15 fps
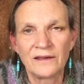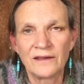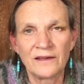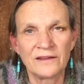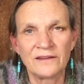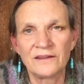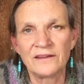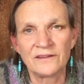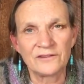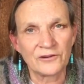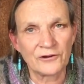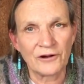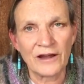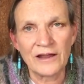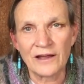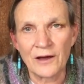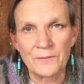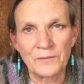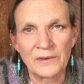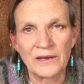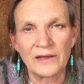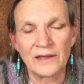It is a great
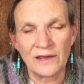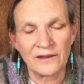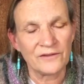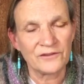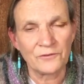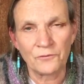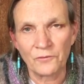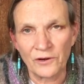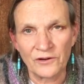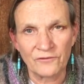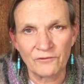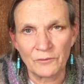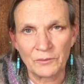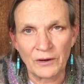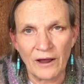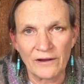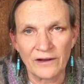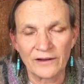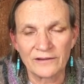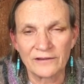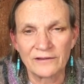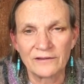company, and it's a wonderful
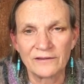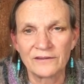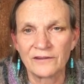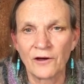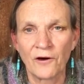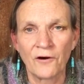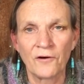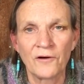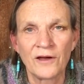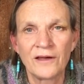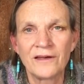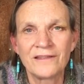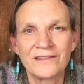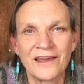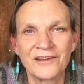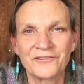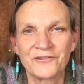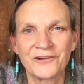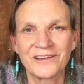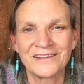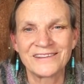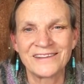product. So thanks
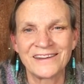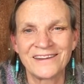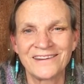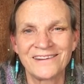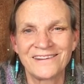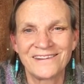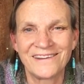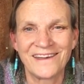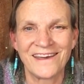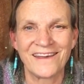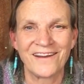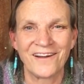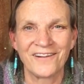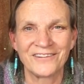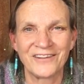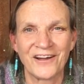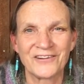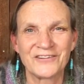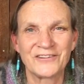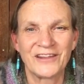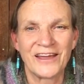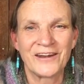for listening, and I'll talk
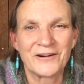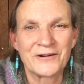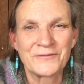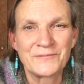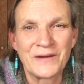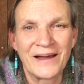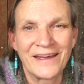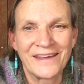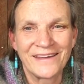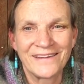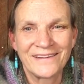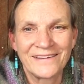to you later. Bye.